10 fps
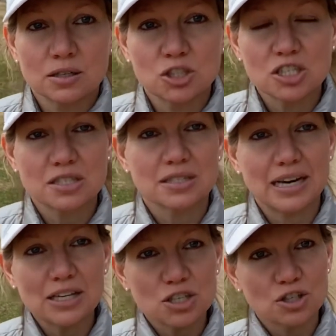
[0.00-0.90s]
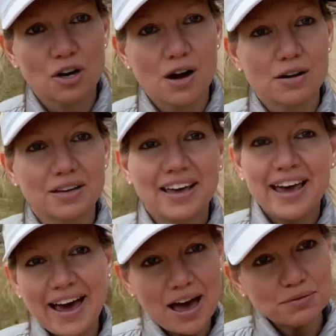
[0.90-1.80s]
Just stay strong,
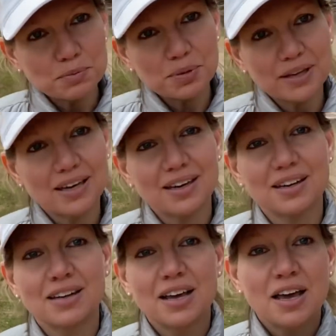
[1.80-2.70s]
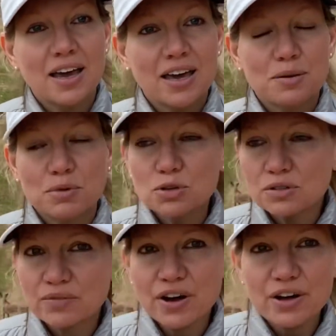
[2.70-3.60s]
have a plan, and most
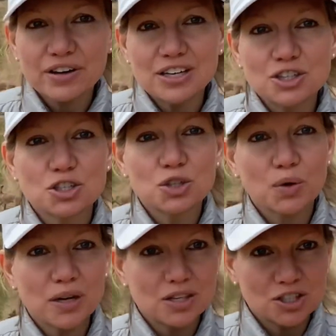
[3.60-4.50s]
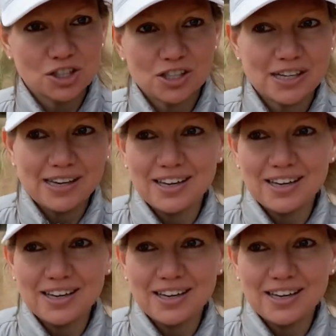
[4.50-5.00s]
of all, enjoy the journey.